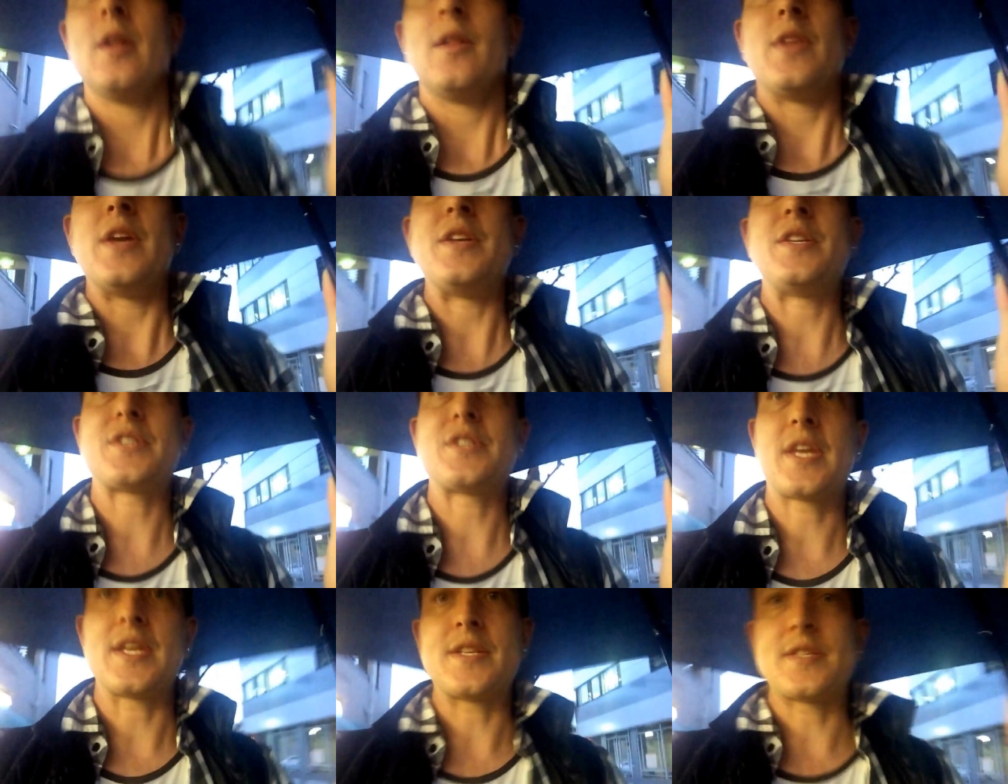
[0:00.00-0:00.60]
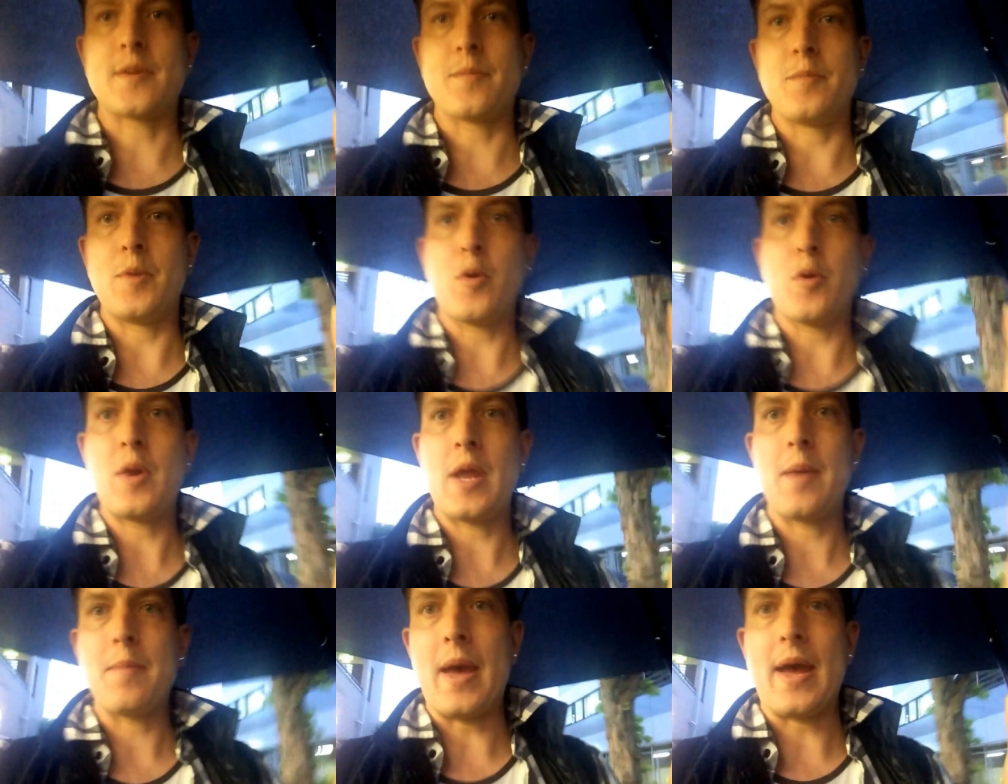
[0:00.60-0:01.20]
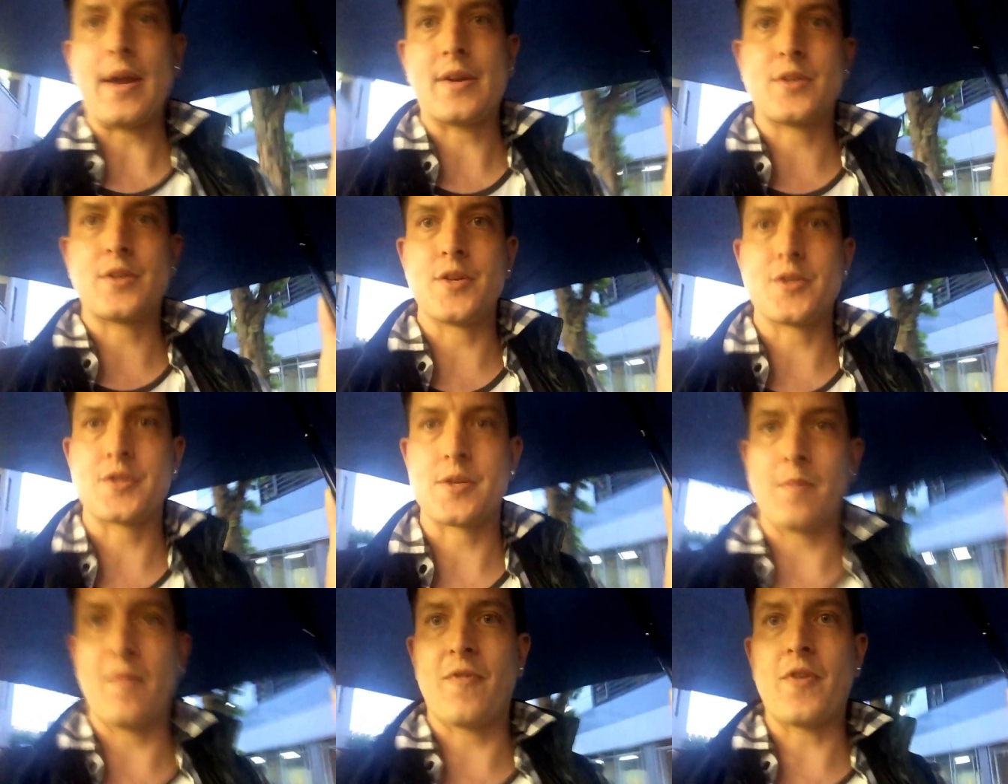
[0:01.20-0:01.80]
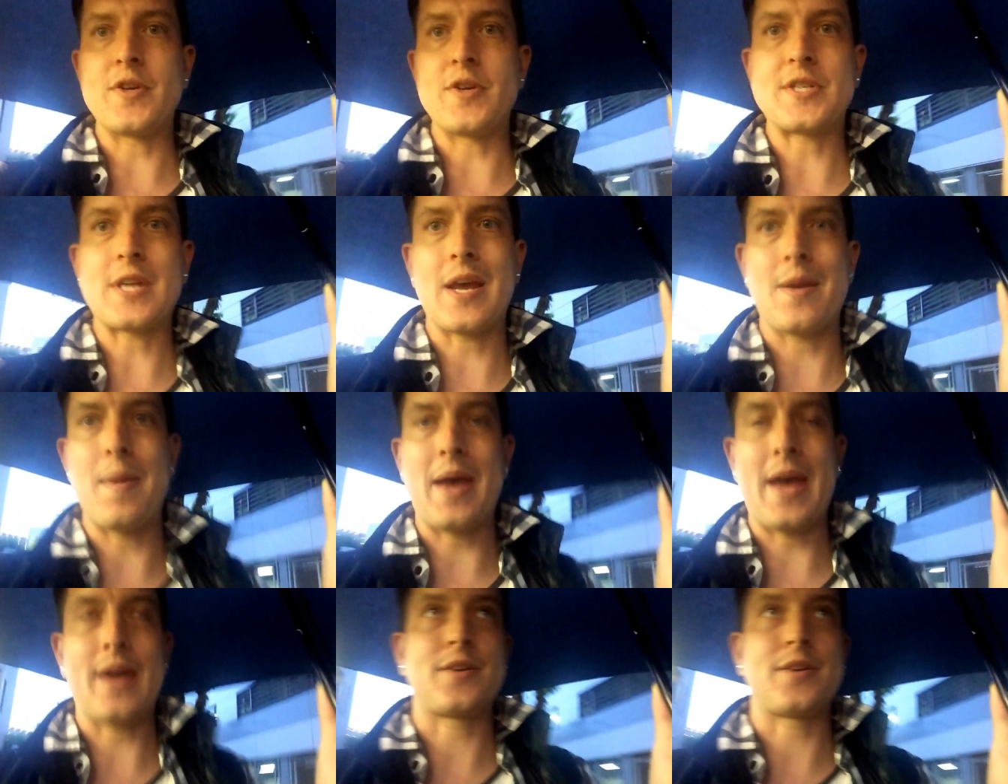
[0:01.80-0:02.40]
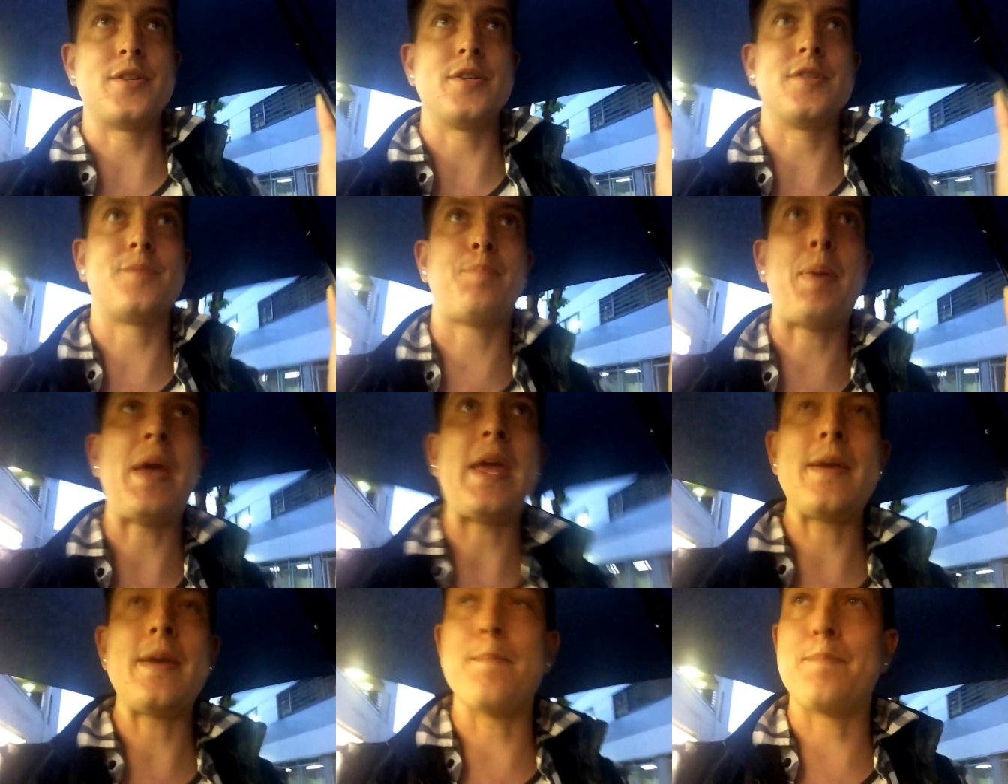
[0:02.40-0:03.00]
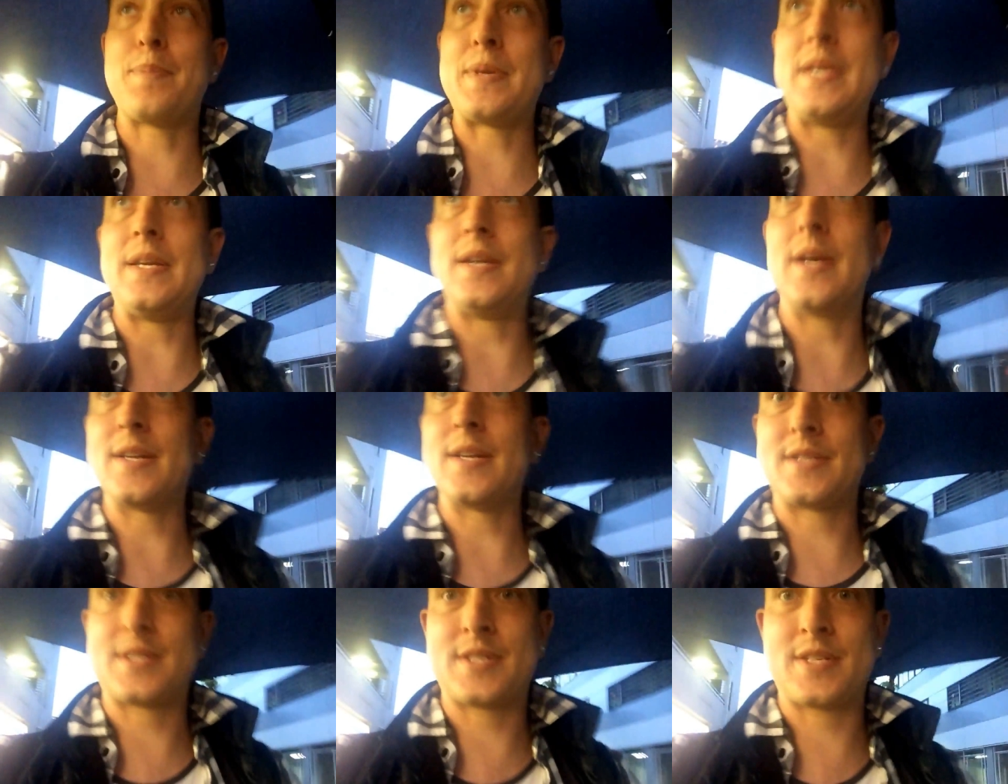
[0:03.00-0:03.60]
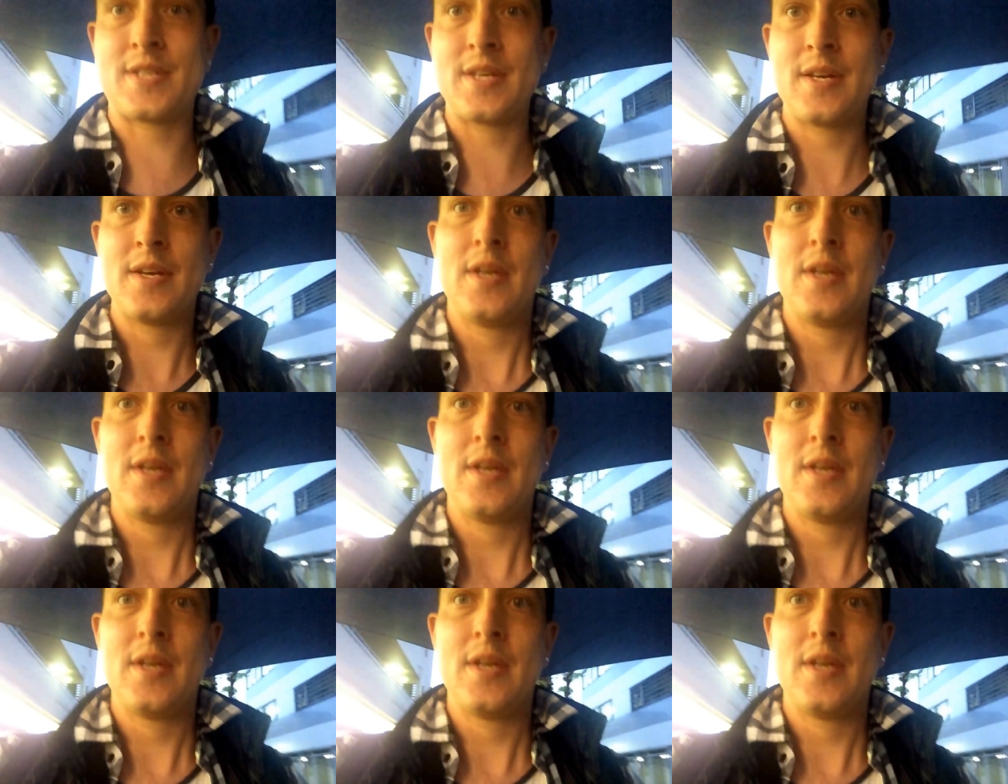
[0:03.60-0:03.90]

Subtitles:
They just get some no-name actors, some first-time actors, pay them peanuts,